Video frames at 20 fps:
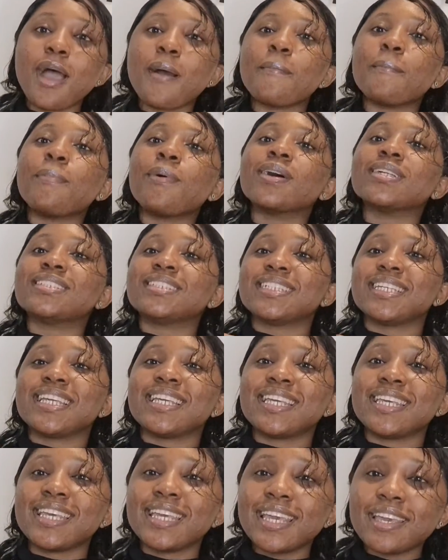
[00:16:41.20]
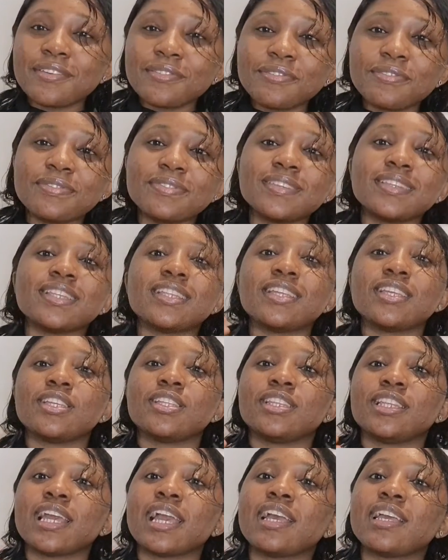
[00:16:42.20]
But if
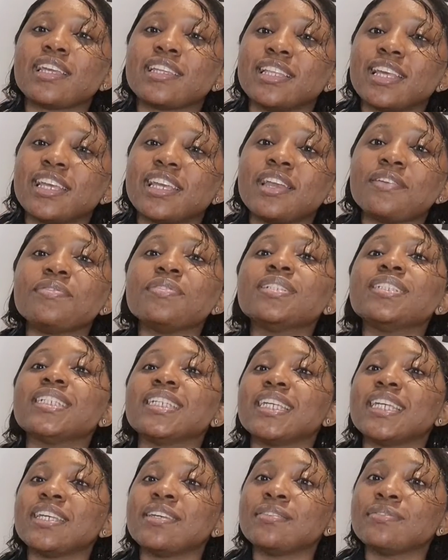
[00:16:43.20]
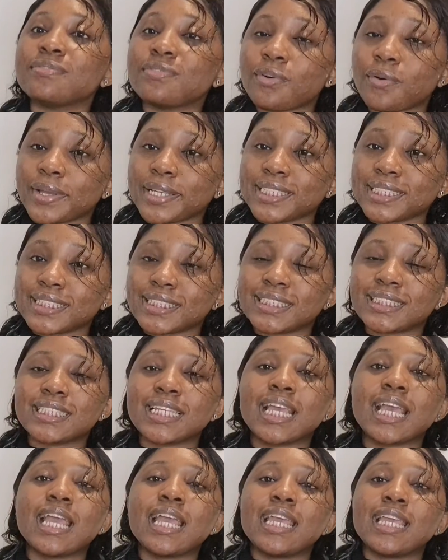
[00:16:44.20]
they gave you the invoice
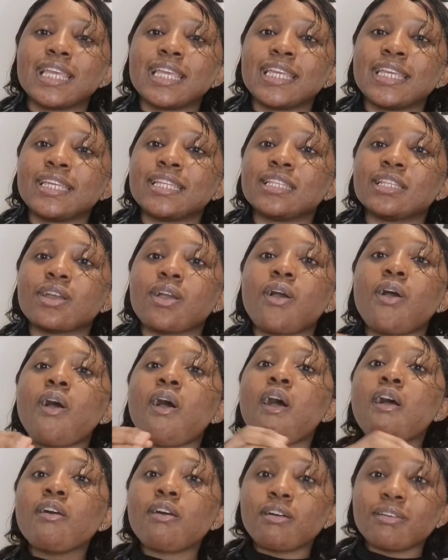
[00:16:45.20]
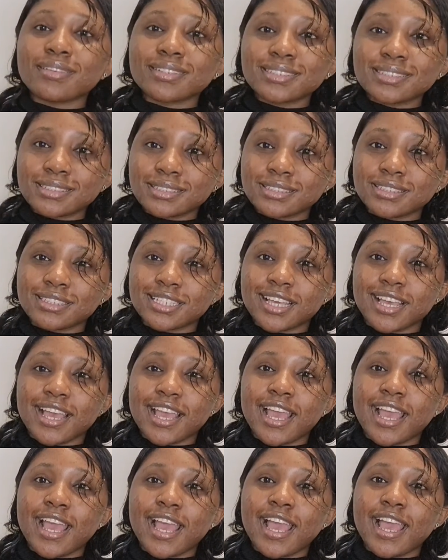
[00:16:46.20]
in August
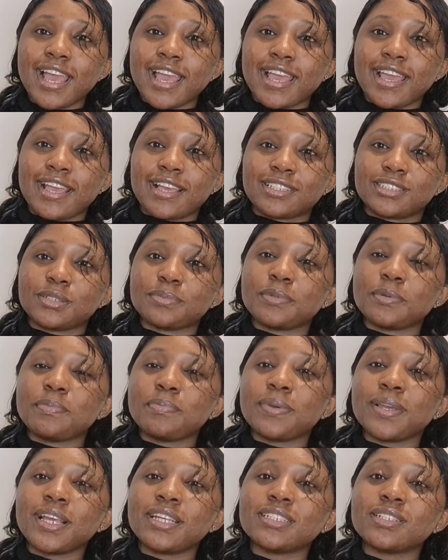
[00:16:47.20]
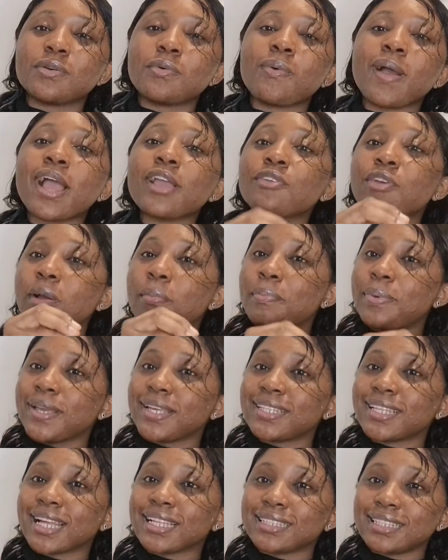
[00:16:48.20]
to be paid, while you are
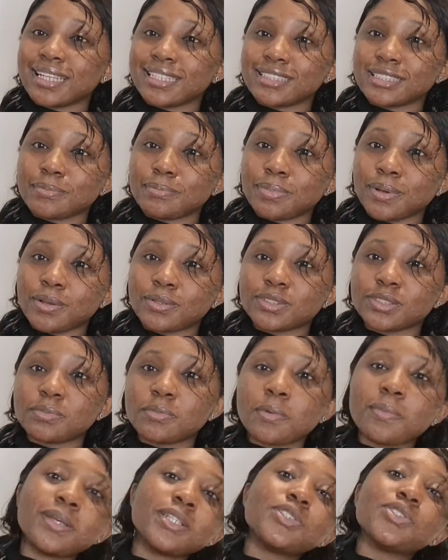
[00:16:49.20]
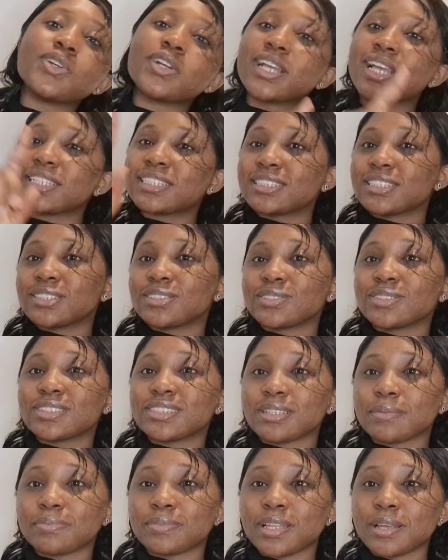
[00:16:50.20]
paying that 30 pounds, the moment you're getting into
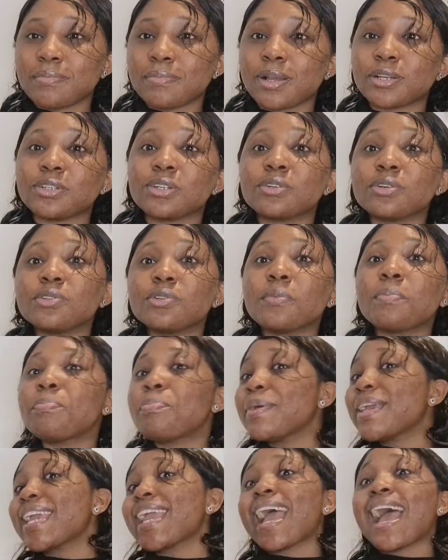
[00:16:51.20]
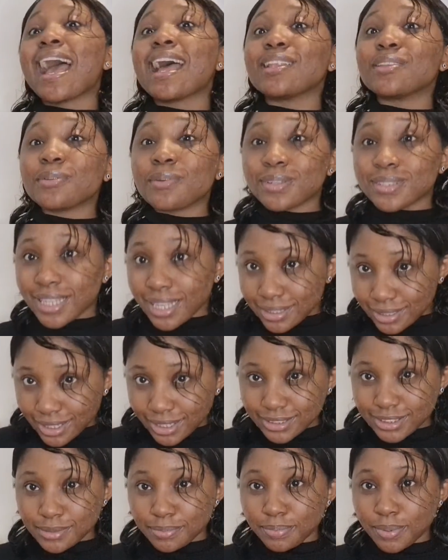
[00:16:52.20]
September, you're going to pay another
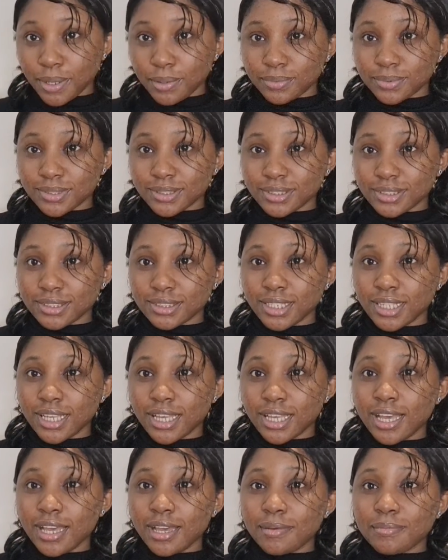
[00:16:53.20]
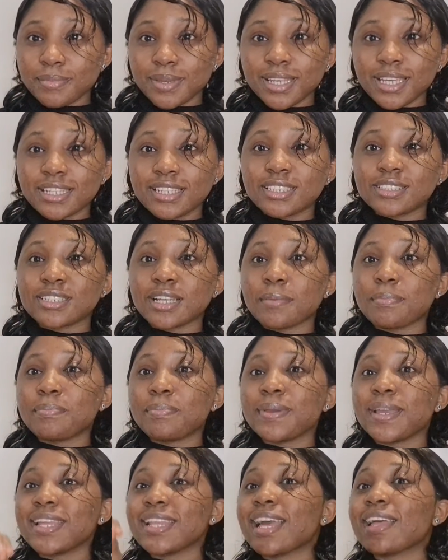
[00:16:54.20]
30 pounds, making it you're
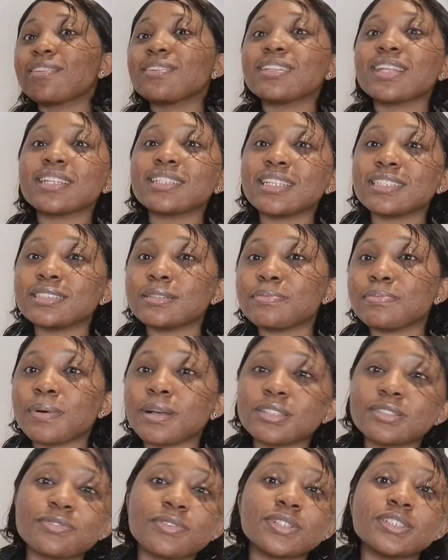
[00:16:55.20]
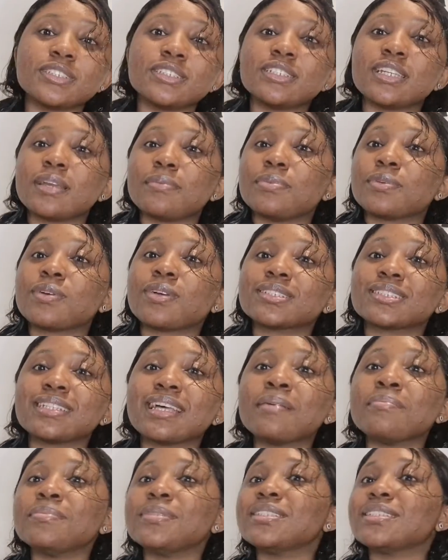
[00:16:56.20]
paying another 30 pounds for the year, because
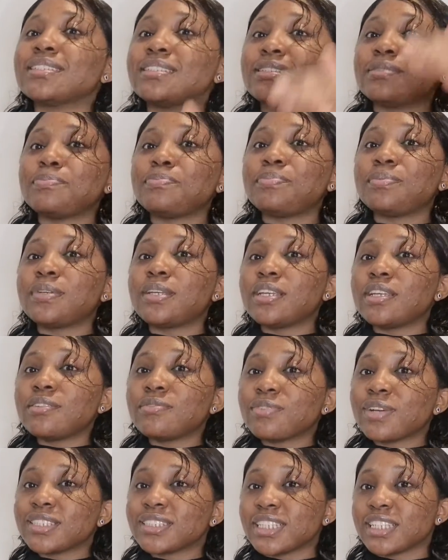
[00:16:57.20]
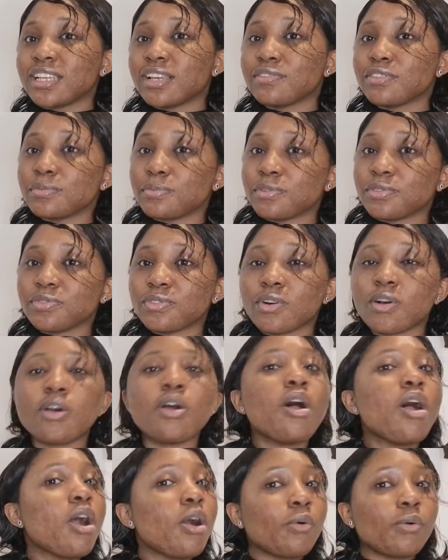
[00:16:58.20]
that means the invoice they gave you before
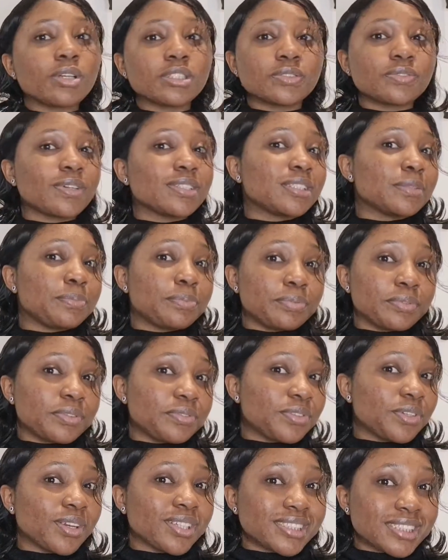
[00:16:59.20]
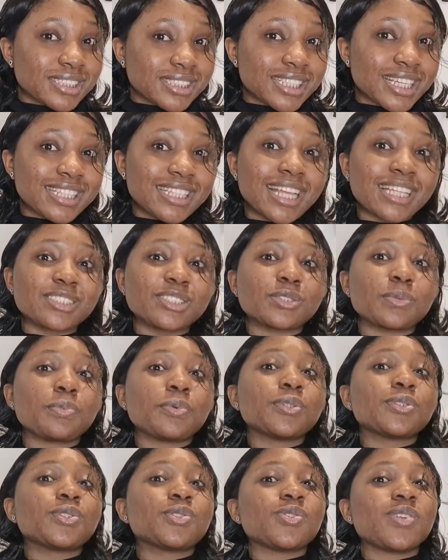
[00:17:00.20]
was for the previous year that's
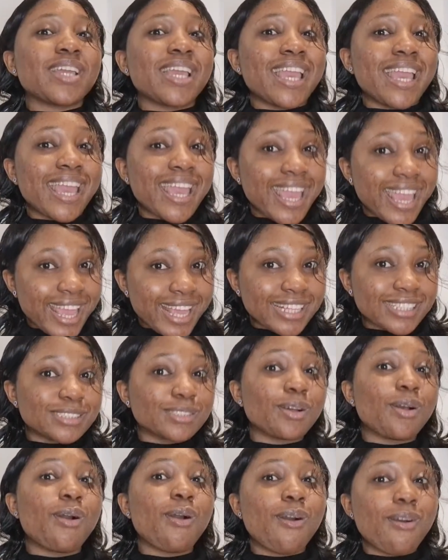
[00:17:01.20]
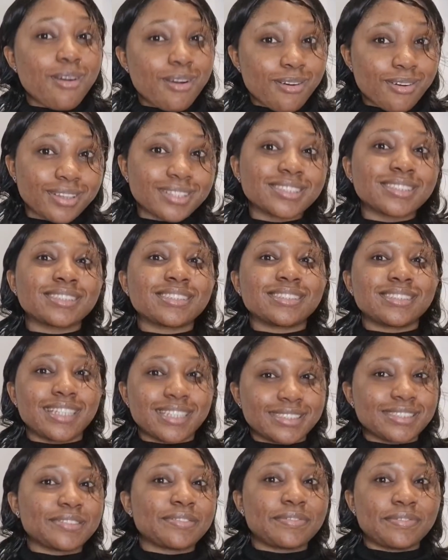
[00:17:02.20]
supposed to end August
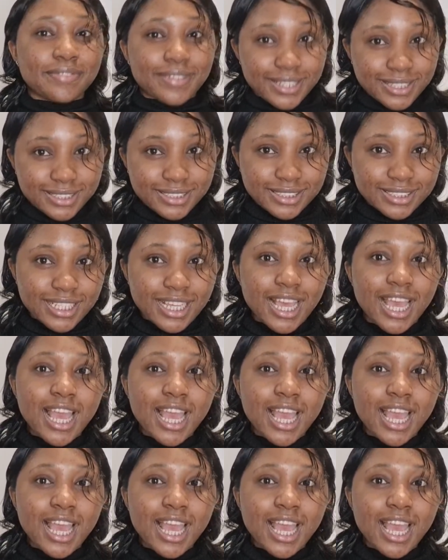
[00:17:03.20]
31st.